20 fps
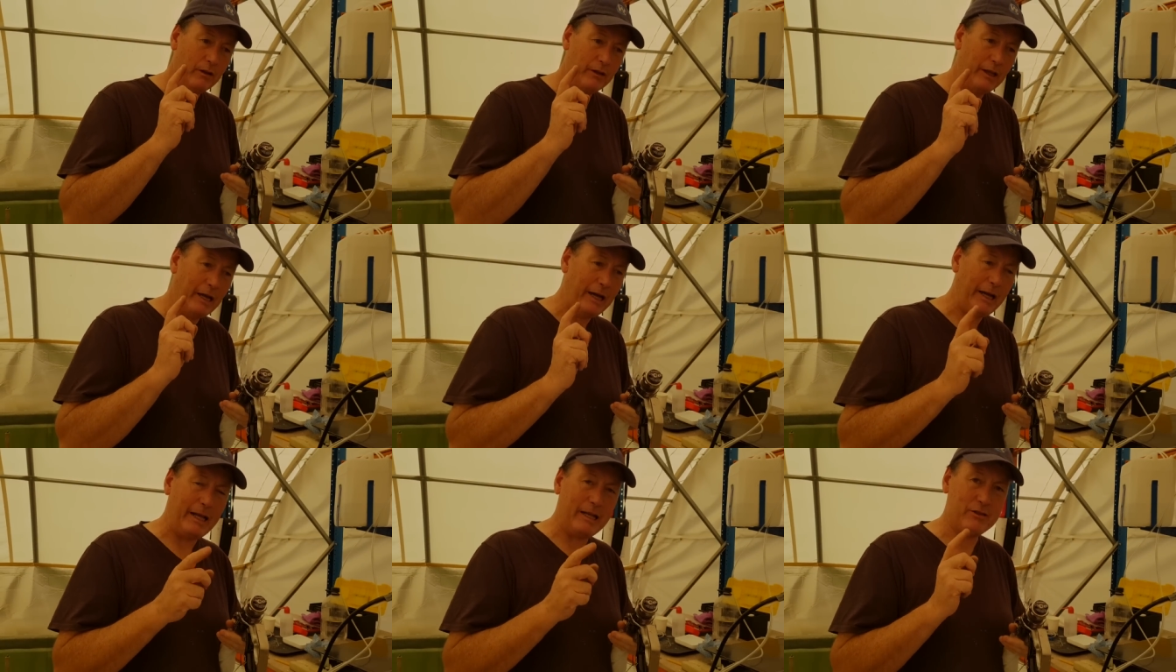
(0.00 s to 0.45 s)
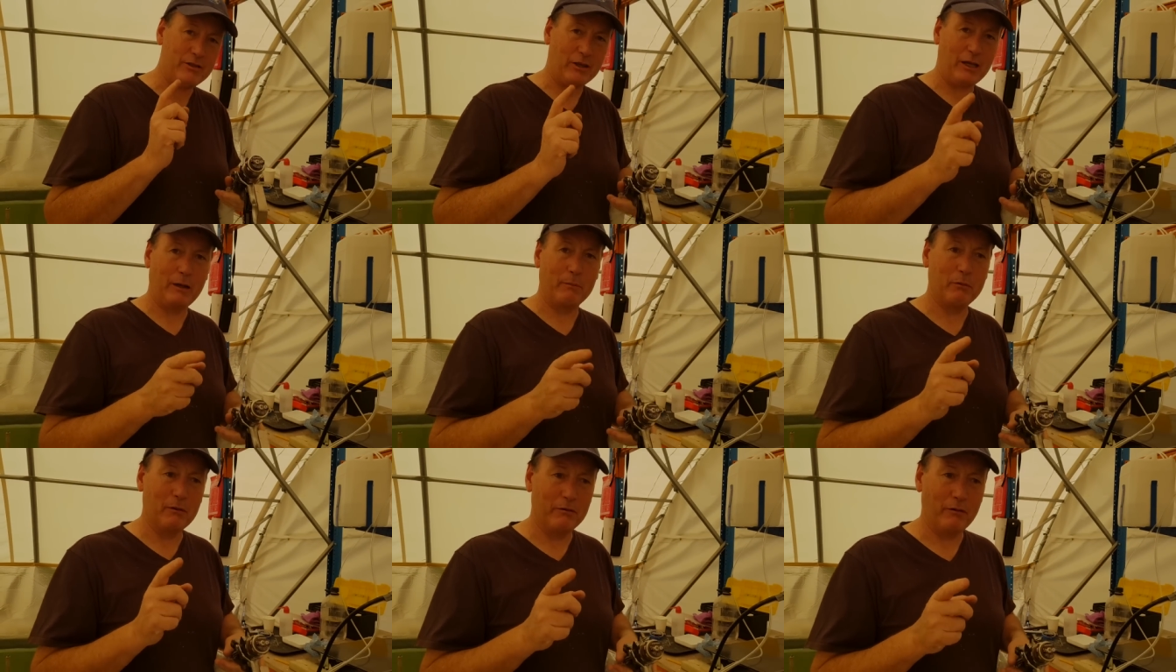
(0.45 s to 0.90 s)
That has a
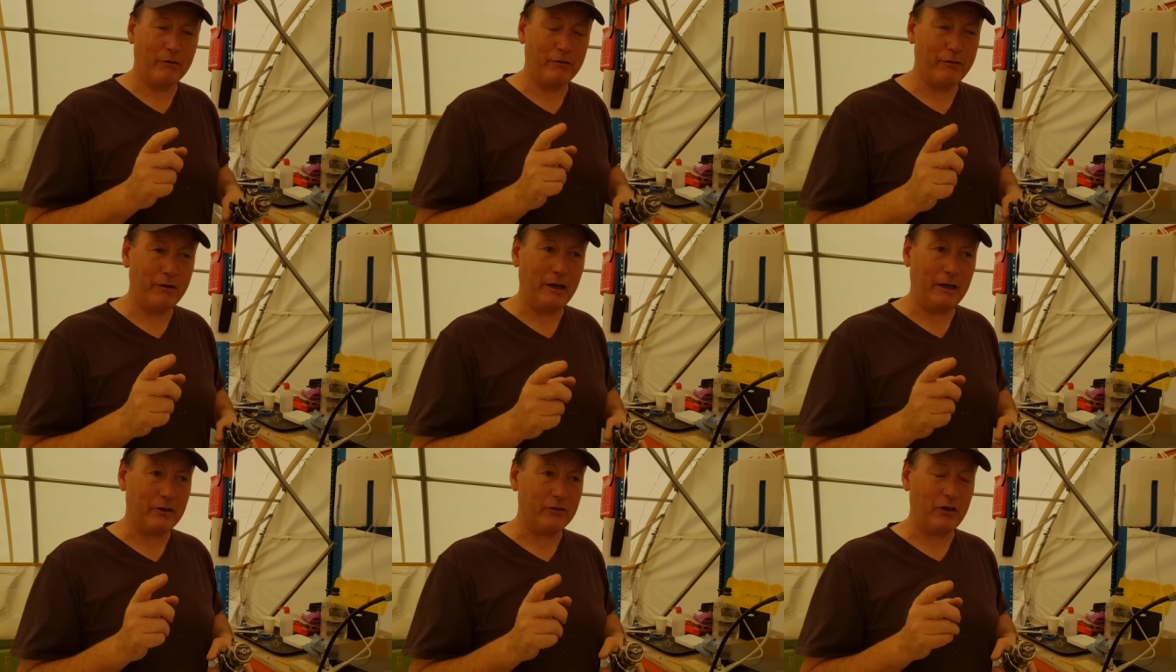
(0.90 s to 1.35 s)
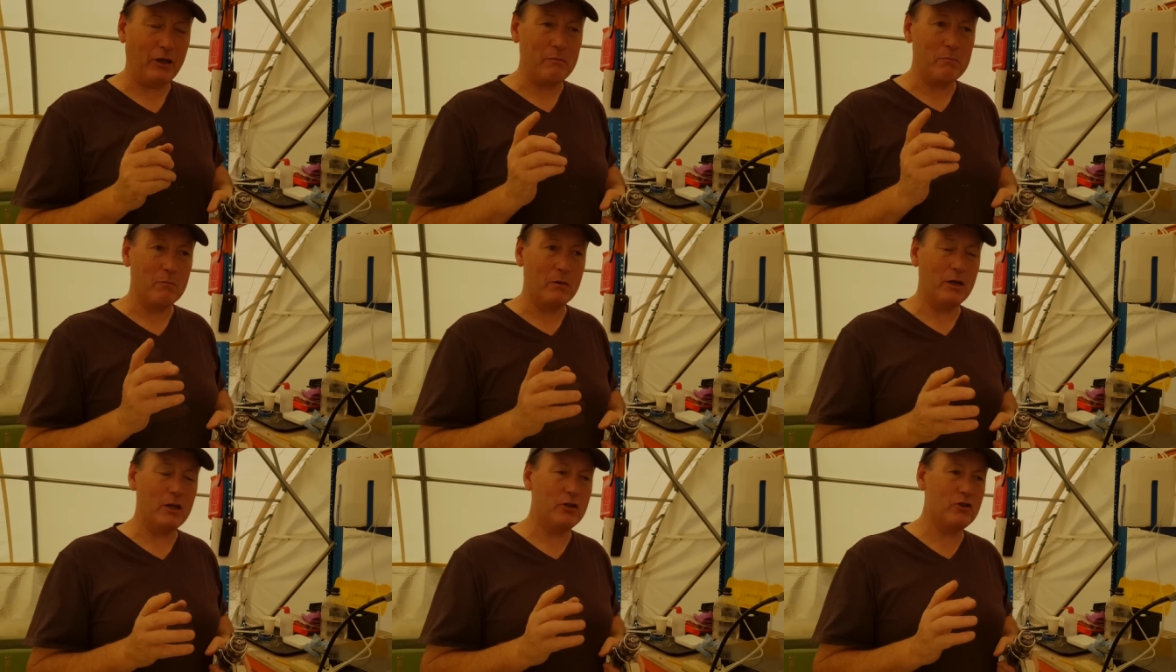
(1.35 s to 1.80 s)
couple of effects.
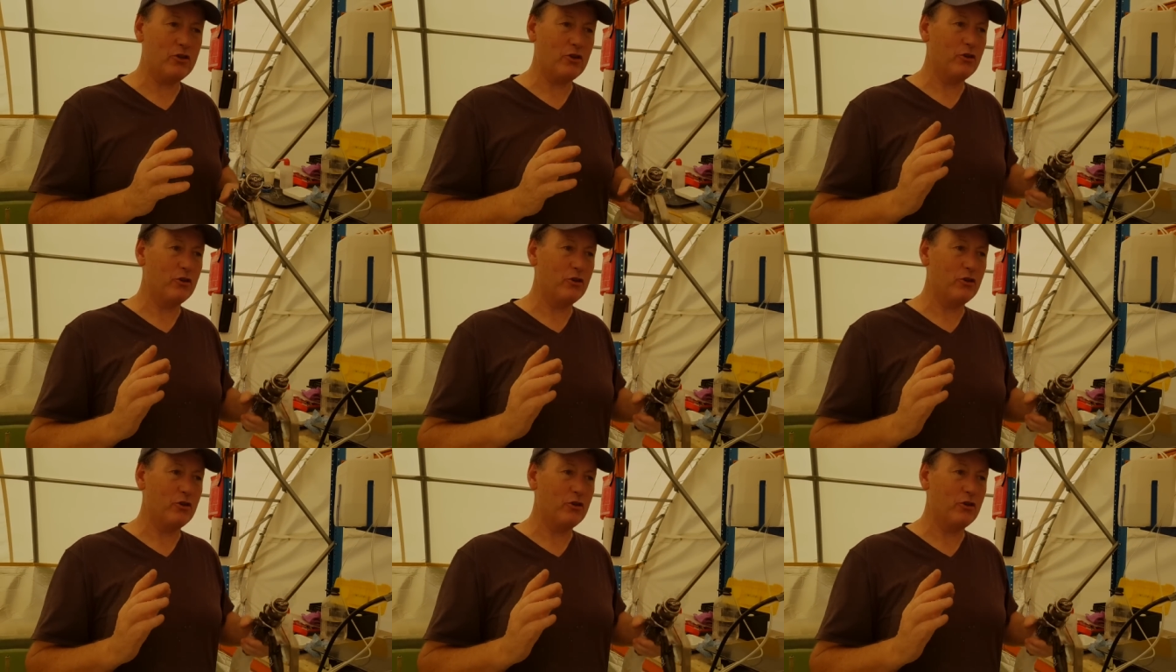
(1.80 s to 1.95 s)
It means